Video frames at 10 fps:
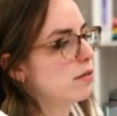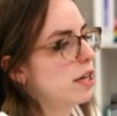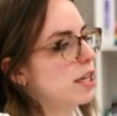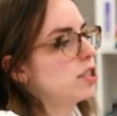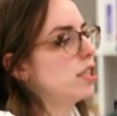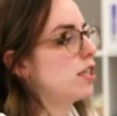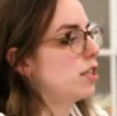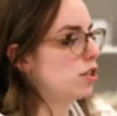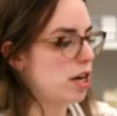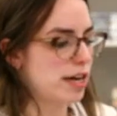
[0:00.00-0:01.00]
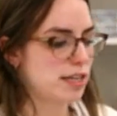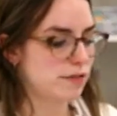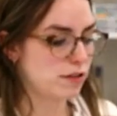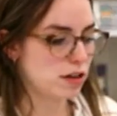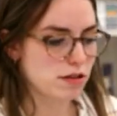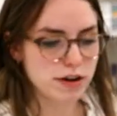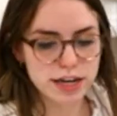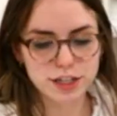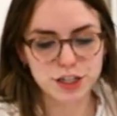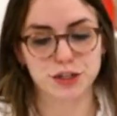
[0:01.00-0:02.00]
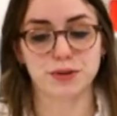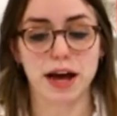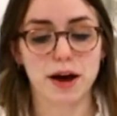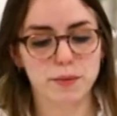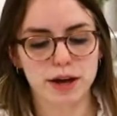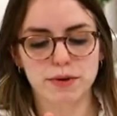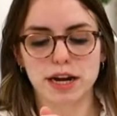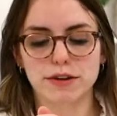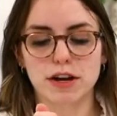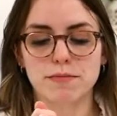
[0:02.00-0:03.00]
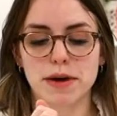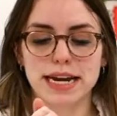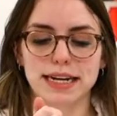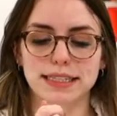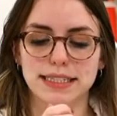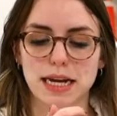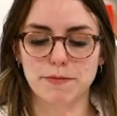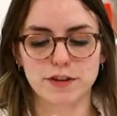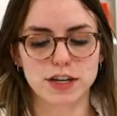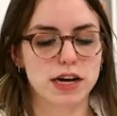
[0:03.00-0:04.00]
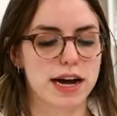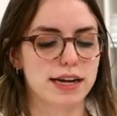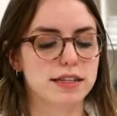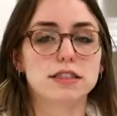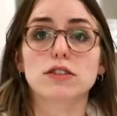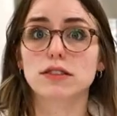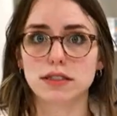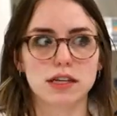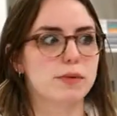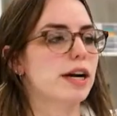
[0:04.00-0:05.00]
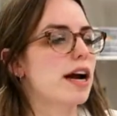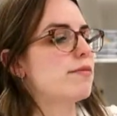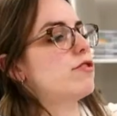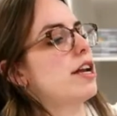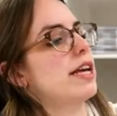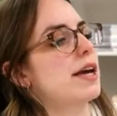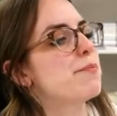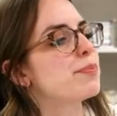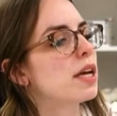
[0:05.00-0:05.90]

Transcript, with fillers: I'm actually gonna try a different thread too. That way when I run my next step for you guys, you'll see where I'm running it.